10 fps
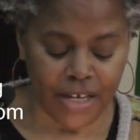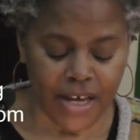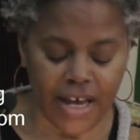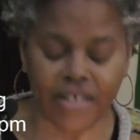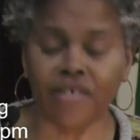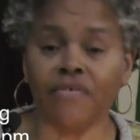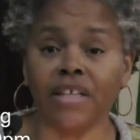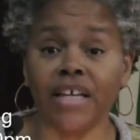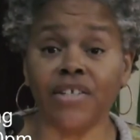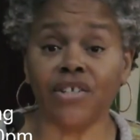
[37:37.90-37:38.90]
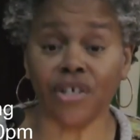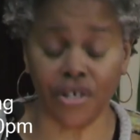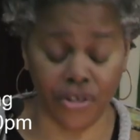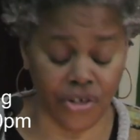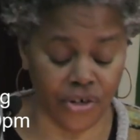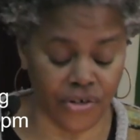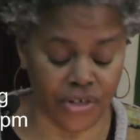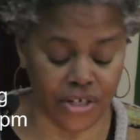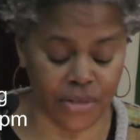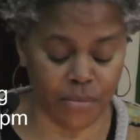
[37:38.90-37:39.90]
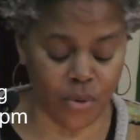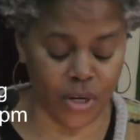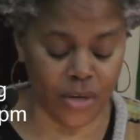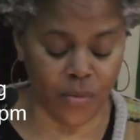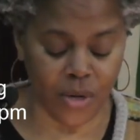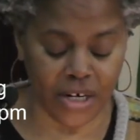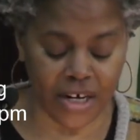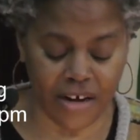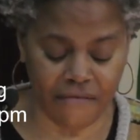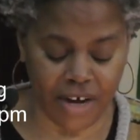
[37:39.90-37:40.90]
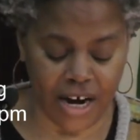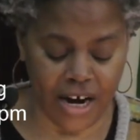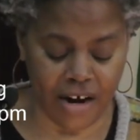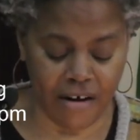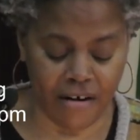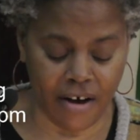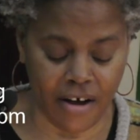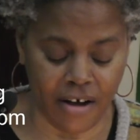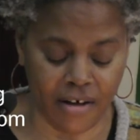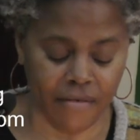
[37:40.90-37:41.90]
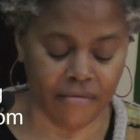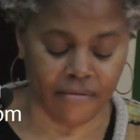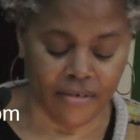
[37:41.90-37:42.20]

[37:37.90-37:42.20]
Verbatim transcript: As it relates to concerns this morning, one of our uh,